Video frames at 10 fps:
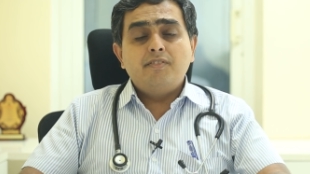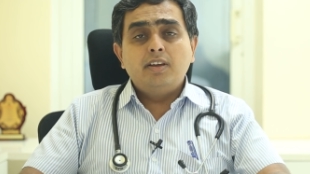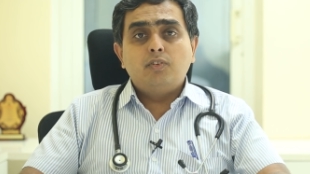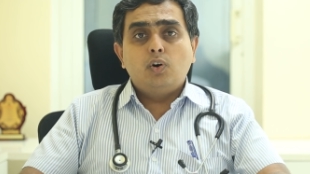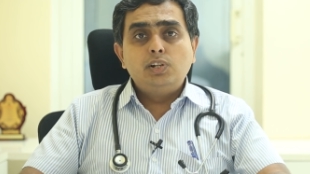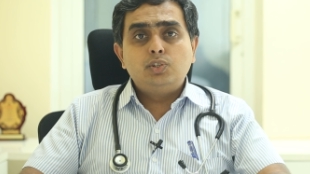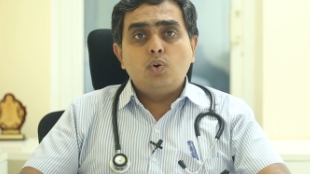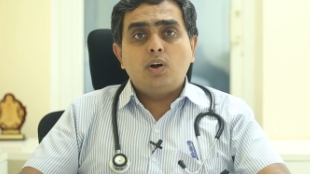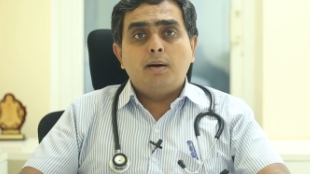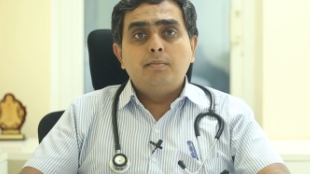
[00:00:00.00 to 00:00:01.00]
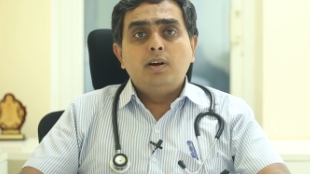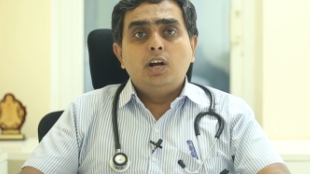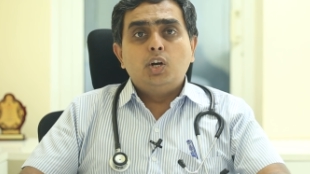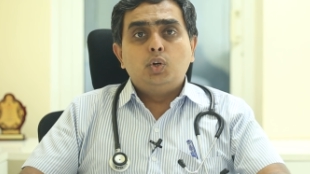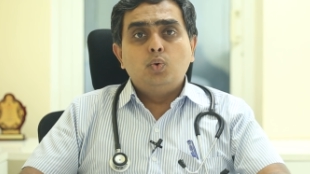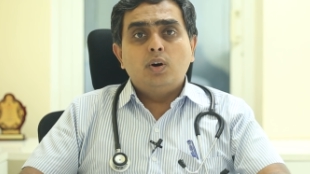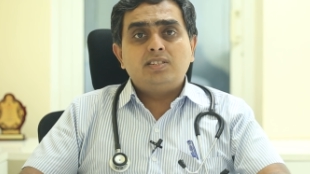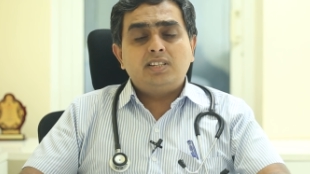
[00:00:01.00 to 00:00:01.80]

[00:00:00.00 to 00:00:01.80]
We have also come to a